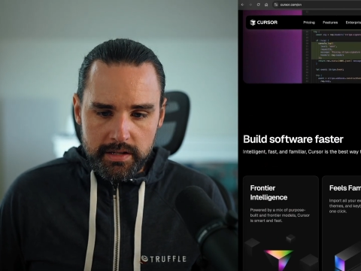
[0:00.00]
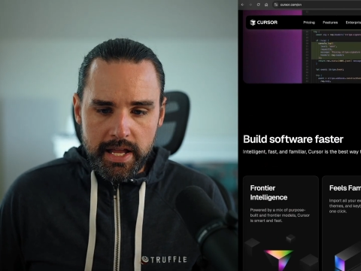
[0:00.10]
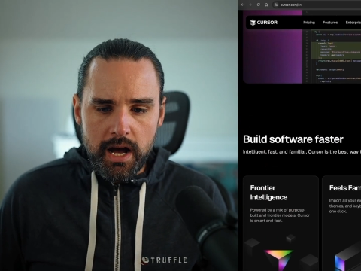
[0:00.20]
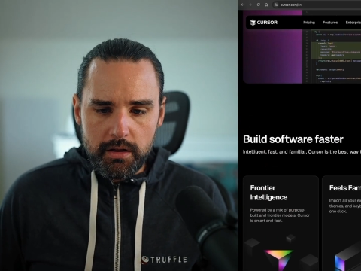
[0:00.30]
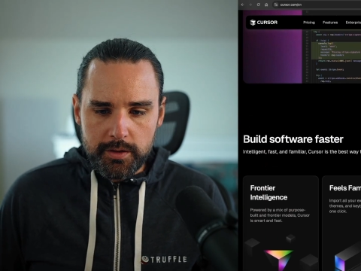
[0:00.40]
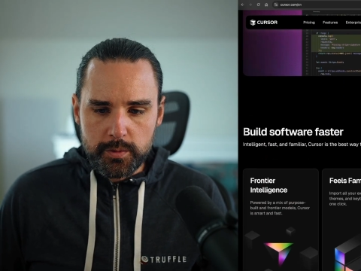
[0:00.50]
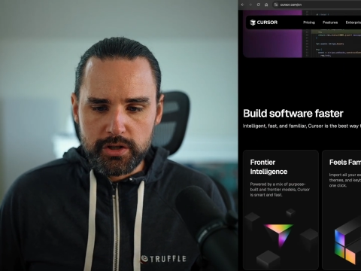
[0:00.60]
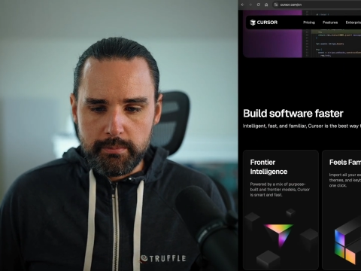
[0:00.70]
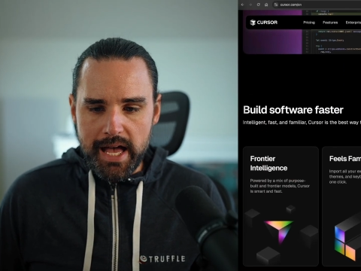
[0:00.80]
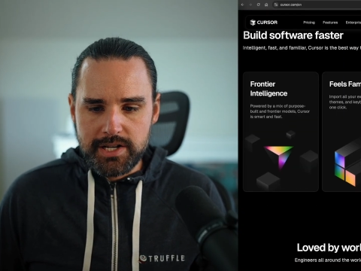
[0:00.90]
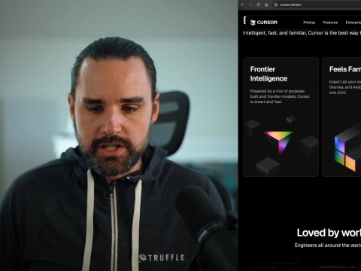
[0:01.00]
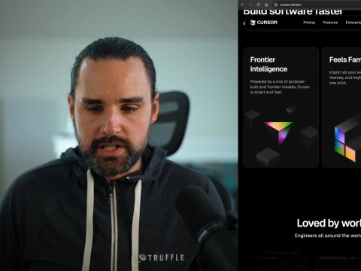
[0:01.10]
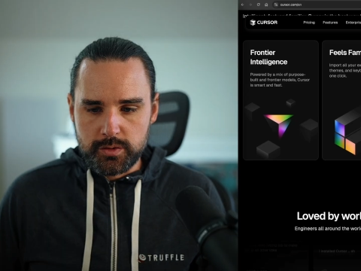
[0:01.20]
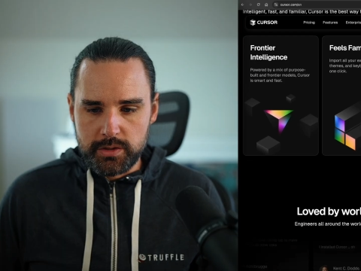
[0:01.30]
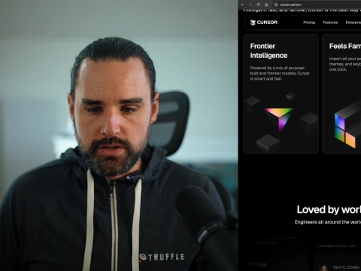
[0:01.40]
Now, the real magic
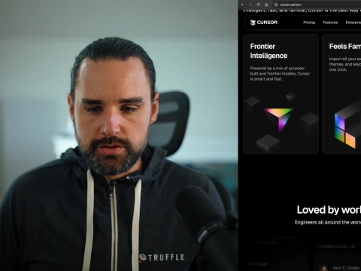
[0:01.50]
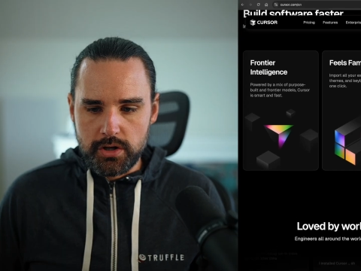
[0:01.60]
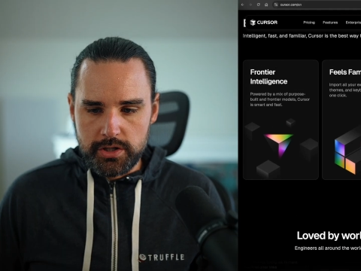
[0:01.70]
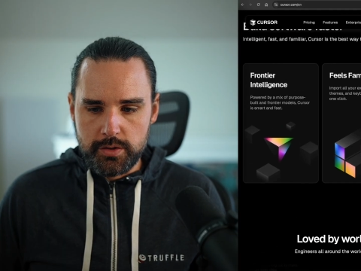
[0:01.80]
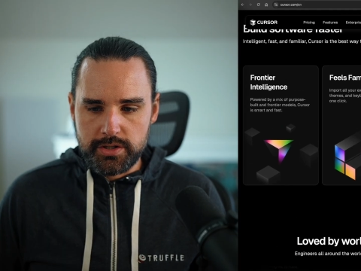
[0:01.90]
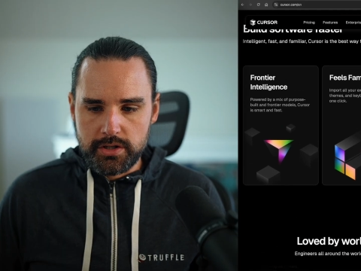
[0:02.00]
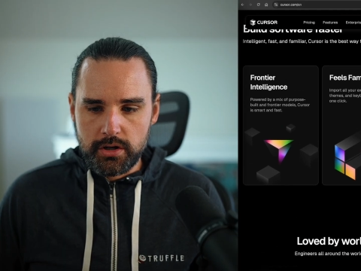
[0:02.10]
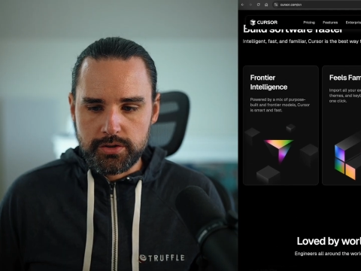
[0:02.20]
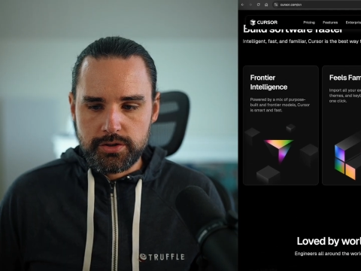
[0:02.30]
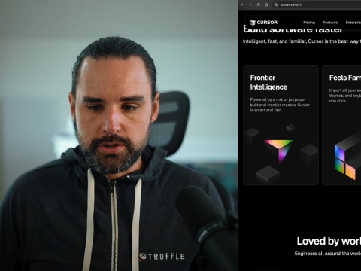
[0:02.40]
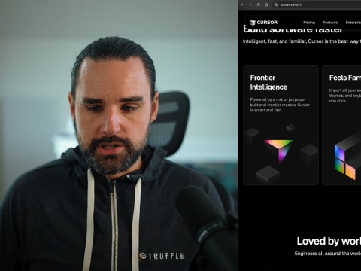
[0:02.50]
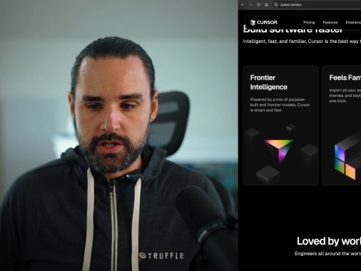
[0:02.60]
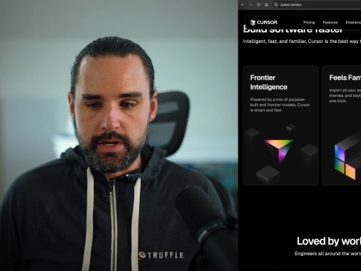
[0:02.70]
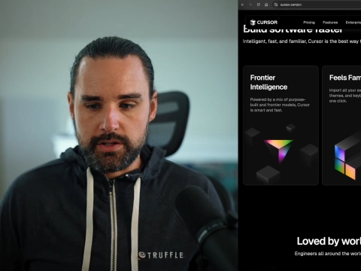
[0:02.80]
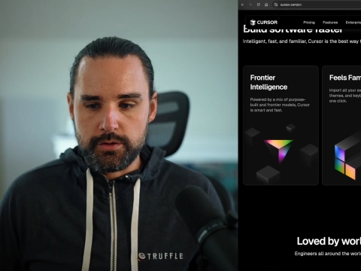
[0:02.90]
is when you start using Cursor to
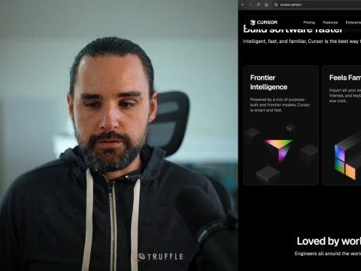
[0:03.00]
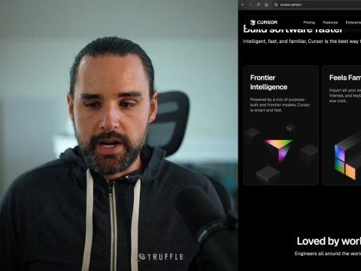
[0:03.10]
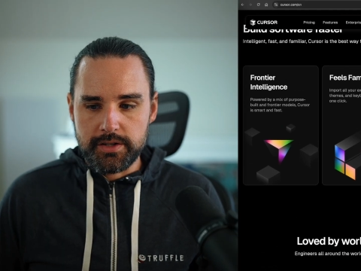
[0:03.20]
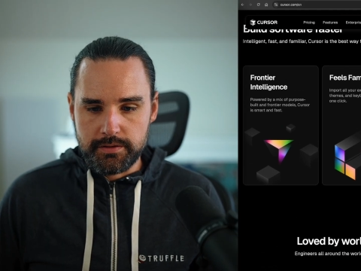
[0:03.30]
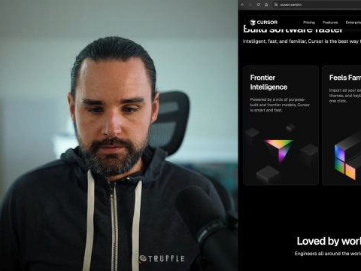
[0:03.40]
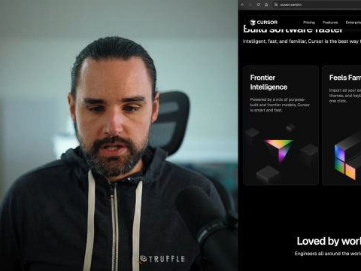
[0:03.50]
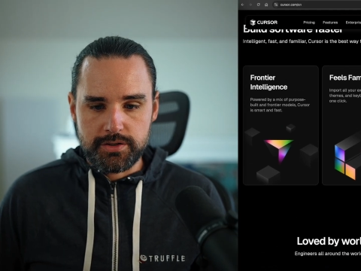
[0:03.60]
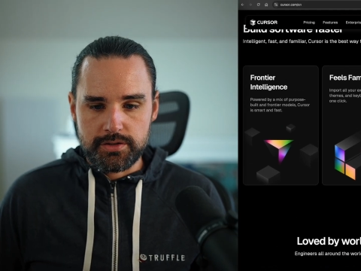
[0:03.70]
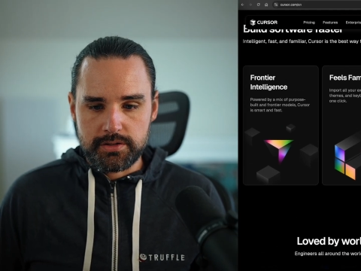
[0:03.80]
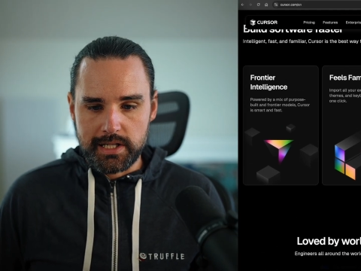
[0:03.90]
generate new files and features.